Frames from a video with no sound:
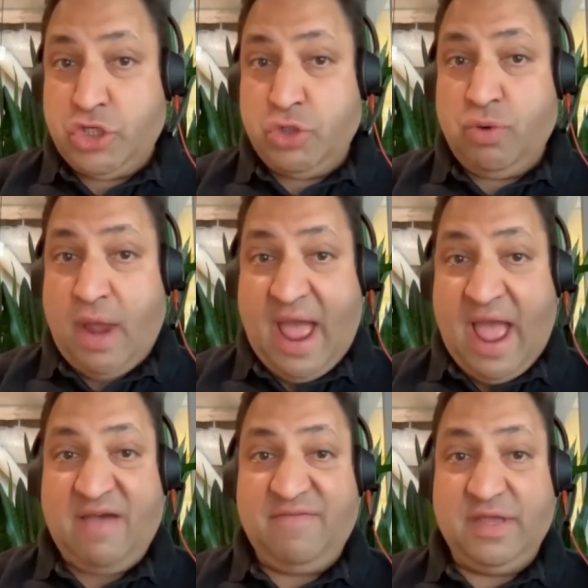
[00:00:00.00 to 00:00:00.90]
to
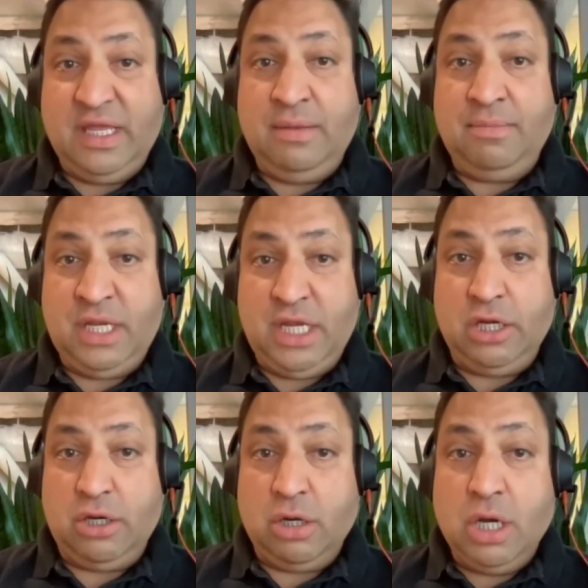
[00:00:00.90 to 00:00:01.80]
have him
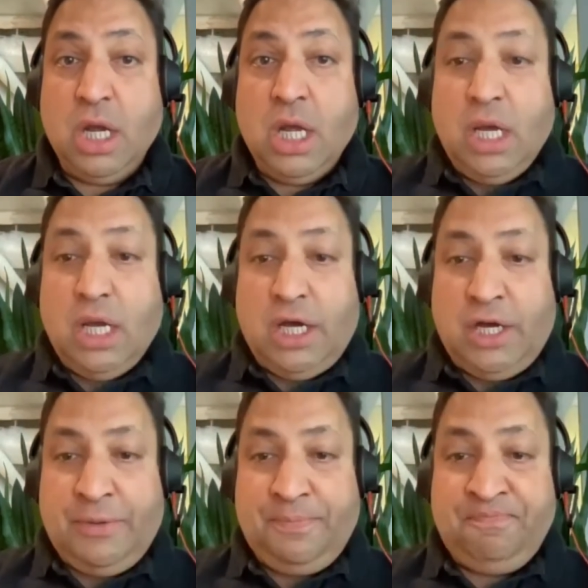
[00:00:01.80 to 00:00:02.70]
here.
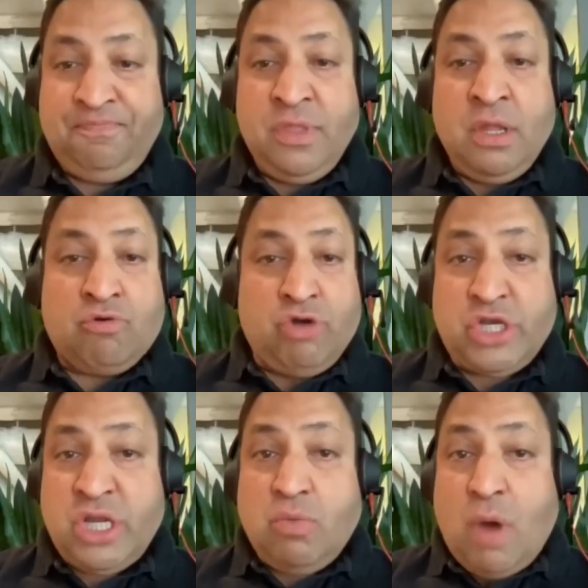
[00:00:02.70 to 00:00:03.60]

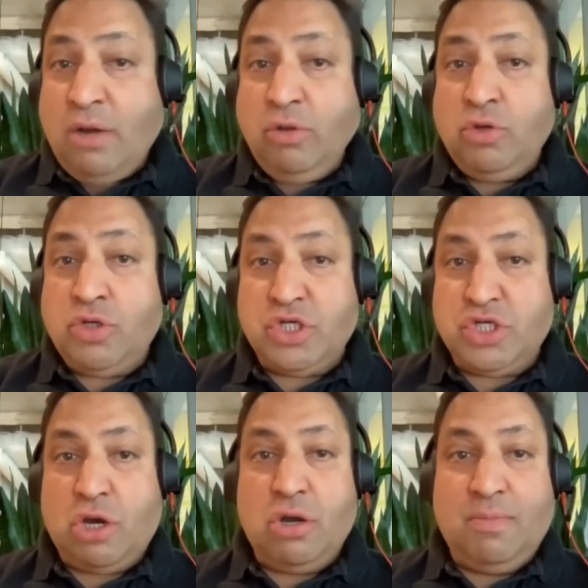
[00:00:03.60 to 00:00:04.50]
Krishna, why don't you just
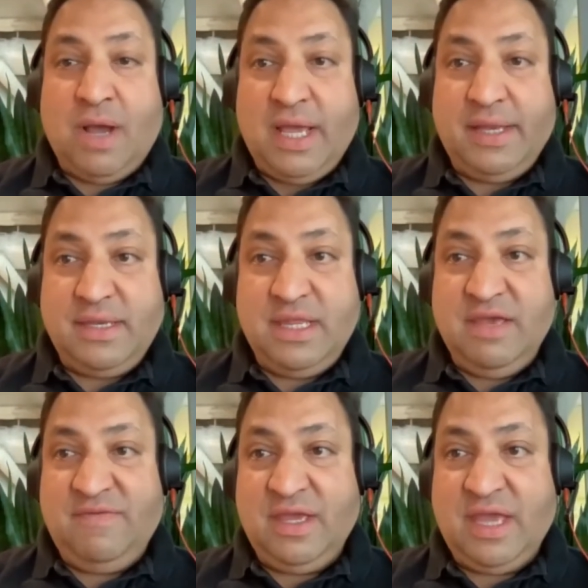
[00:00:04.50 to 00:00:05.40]
start by
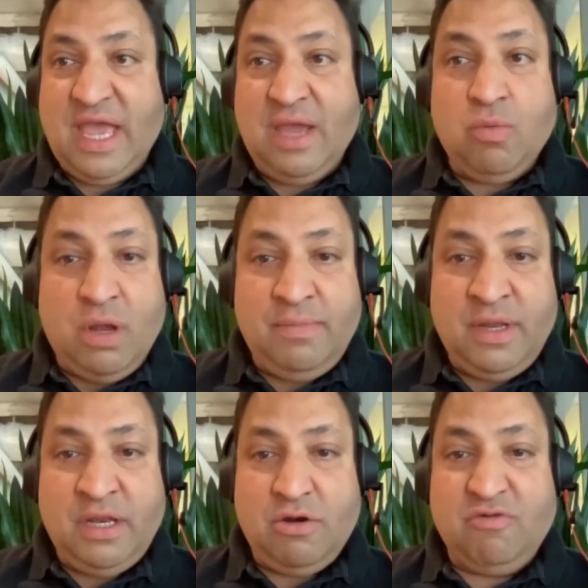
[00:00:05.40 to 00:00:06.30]
giving a
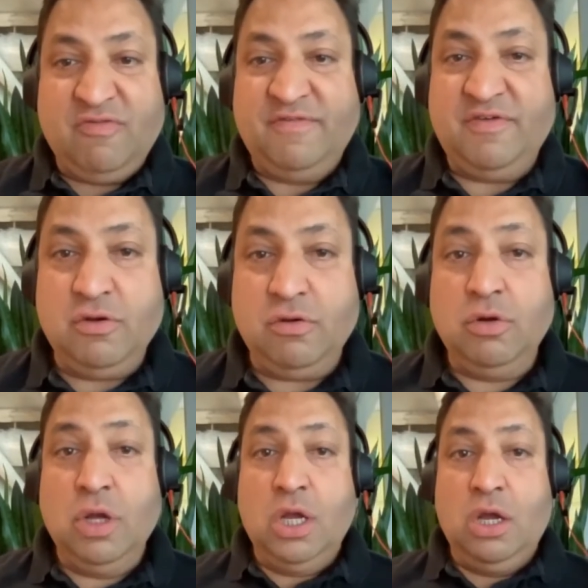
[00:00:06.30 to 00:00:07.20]
1-minute overview
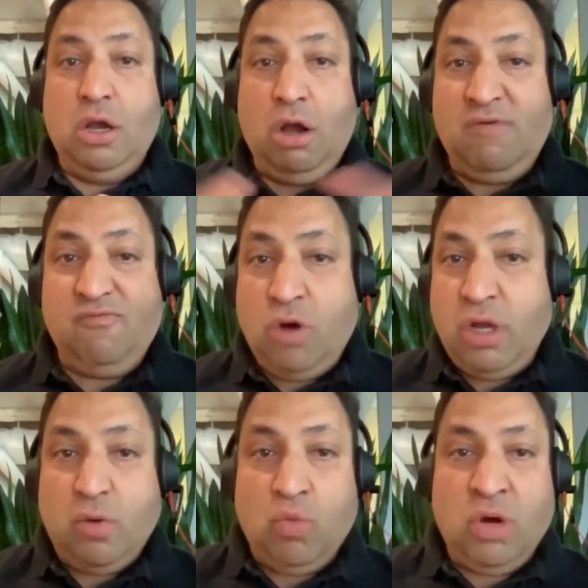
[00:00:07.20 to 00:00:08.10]
of
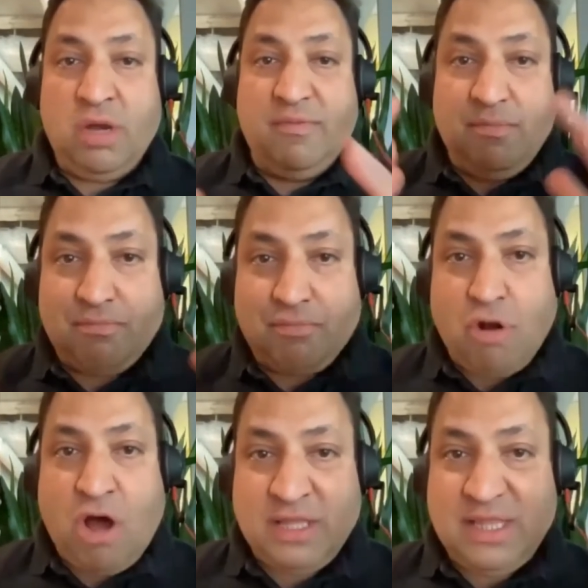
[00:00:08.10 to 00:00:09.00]
what
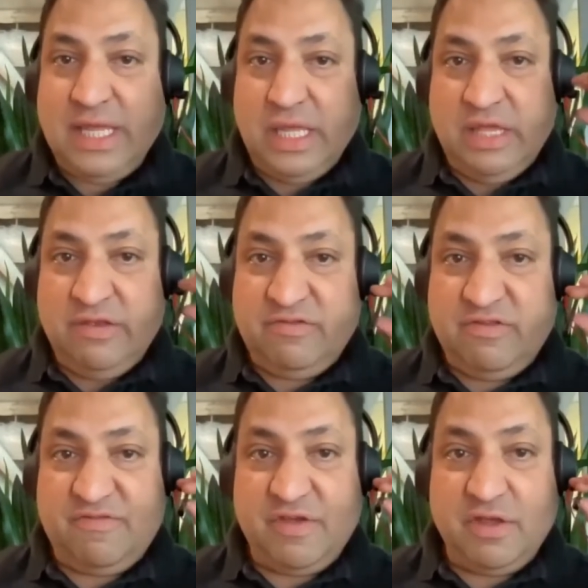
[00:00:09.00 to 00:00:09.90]
broadly is
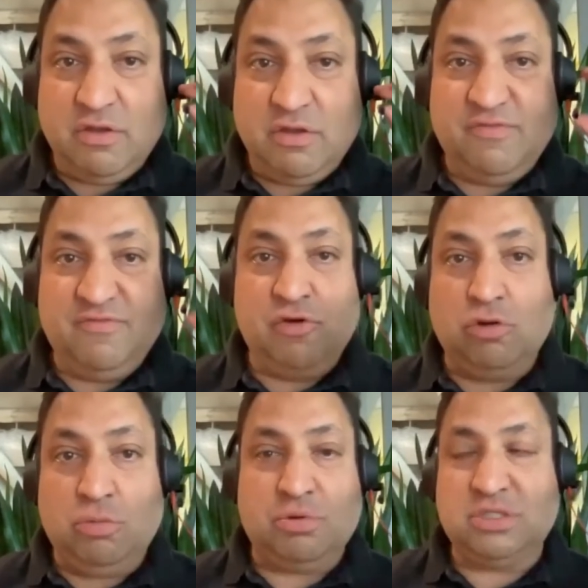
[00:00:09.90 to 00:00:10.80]
the field of
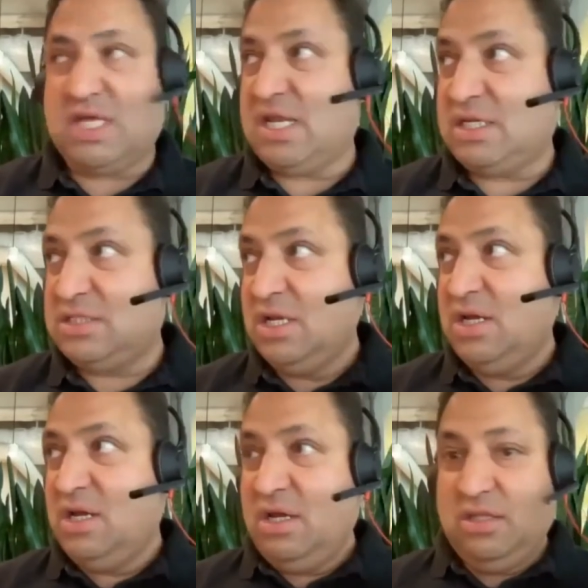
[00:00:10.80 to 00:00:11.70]
neural prosthetics
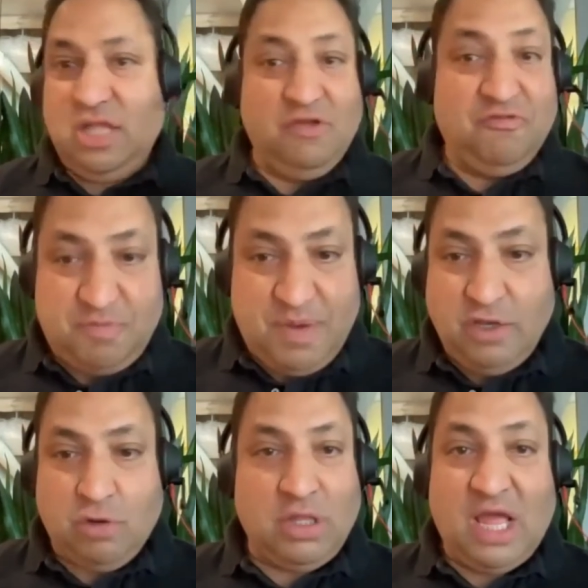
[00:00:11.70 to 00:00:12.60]
that you've
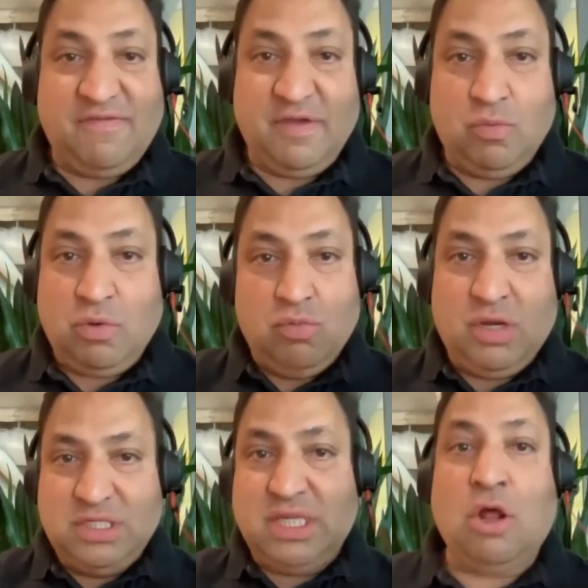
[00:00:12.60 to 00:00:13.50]
spent your life in? What
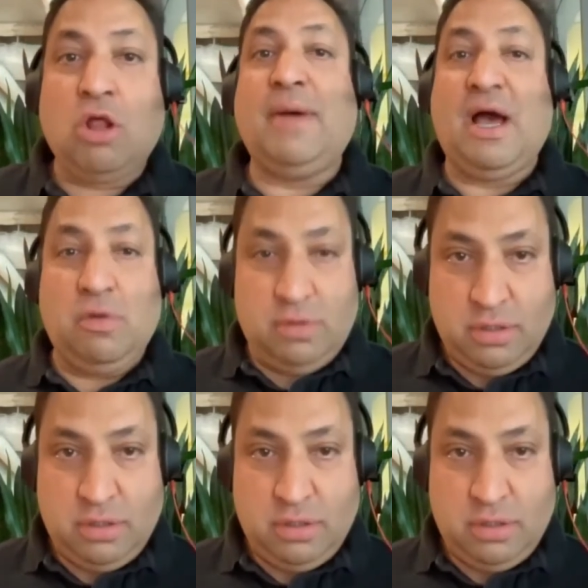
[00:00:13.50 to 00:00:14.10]
is it all about?